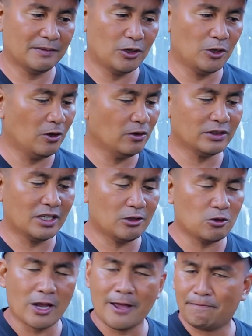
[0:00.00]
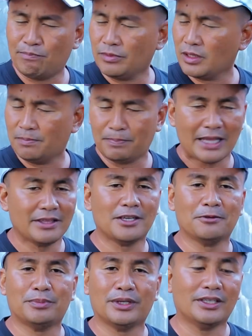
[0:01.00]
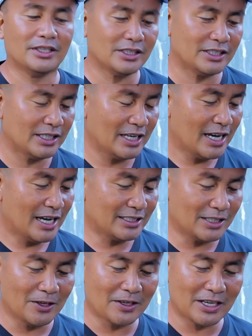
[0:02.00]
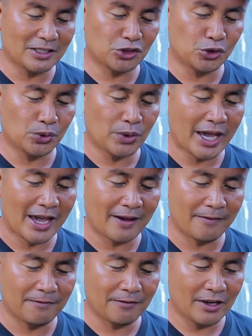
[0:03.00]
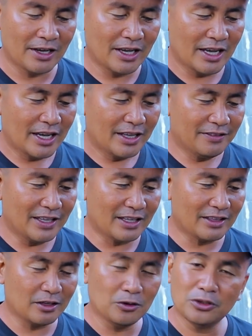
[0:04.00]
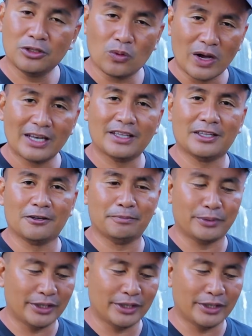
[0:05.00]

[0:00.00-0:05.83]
You don't need to have plenty of breeders, as long as you have that good quality of